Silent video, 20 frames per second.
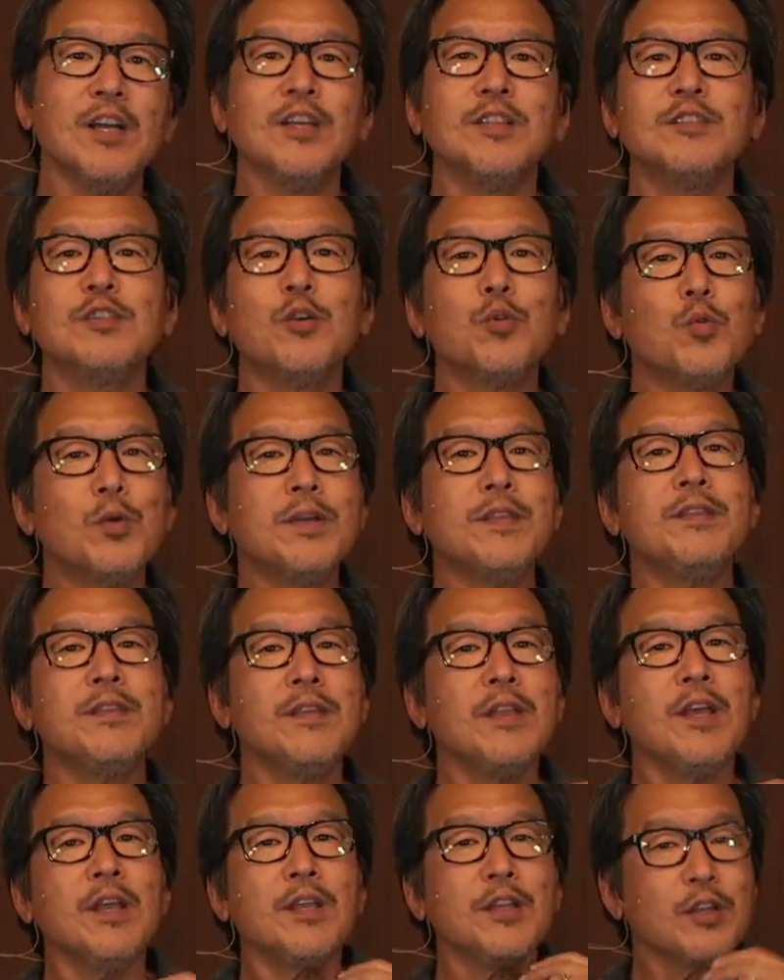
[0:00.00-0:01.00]
So with
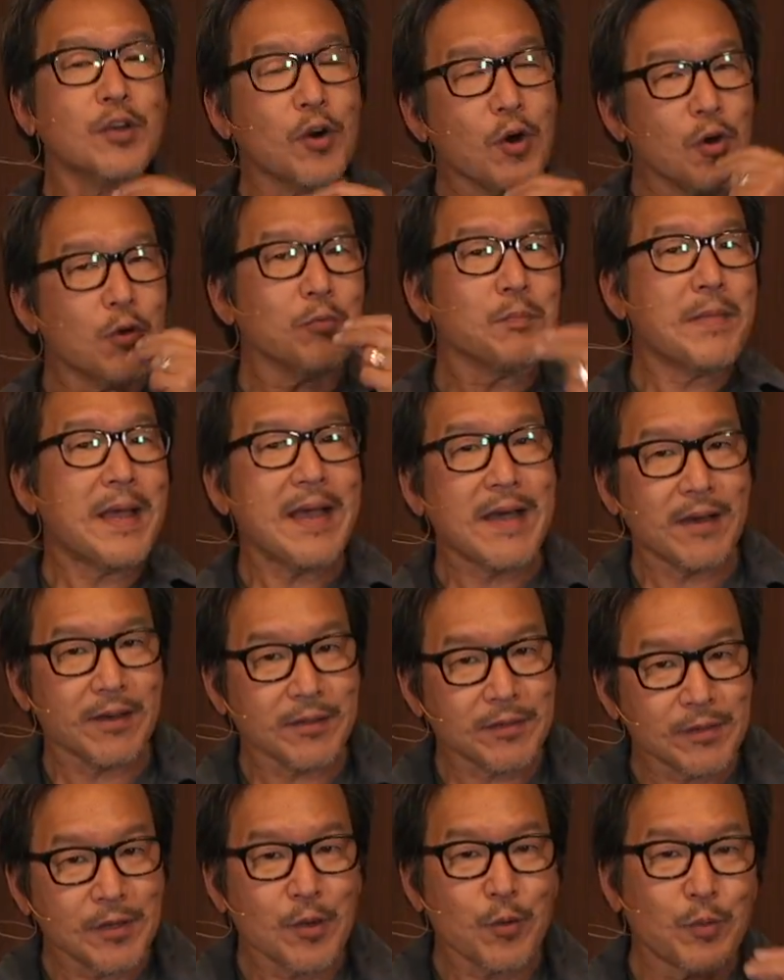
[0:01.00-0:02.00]
your own
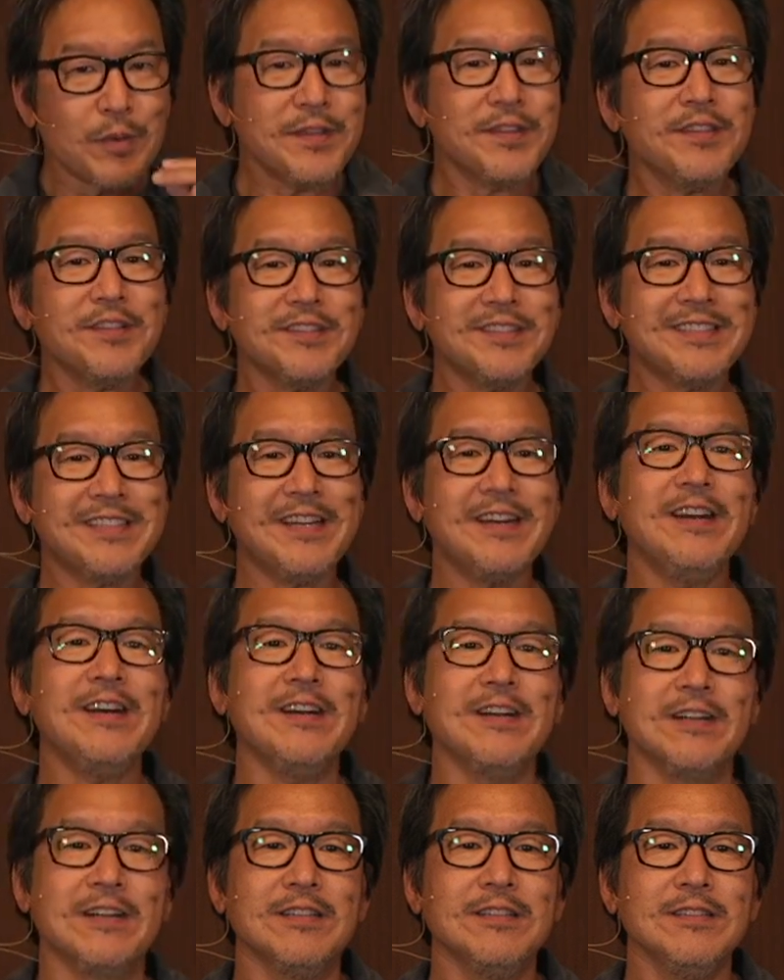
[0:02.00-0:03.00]
mouth, with your
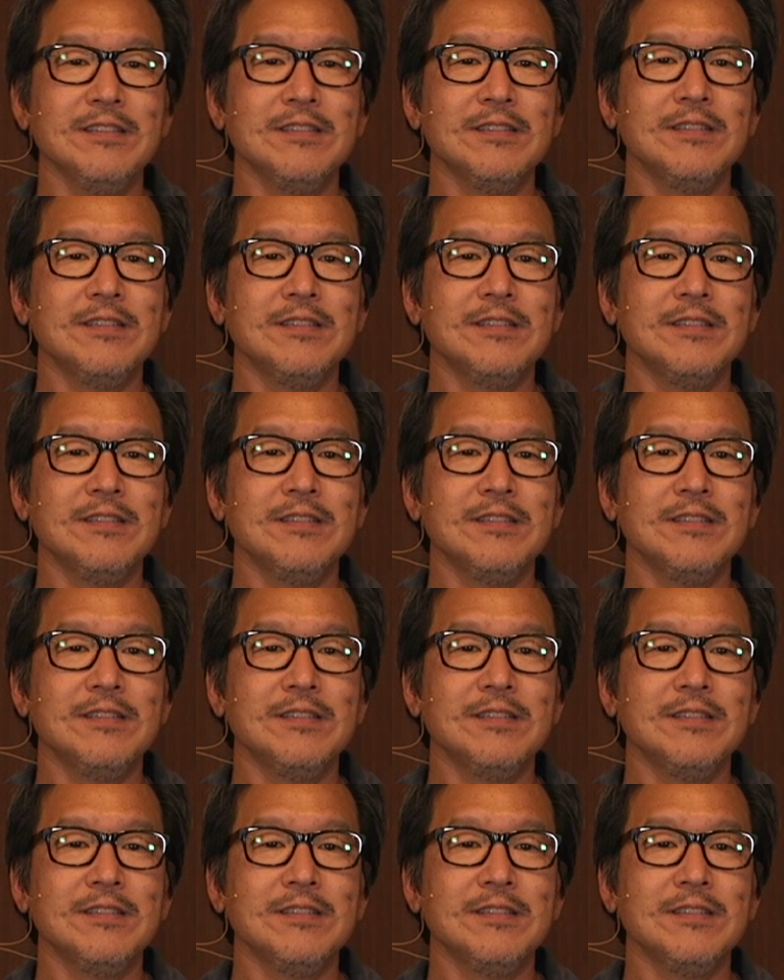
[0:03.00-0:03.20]
tongue,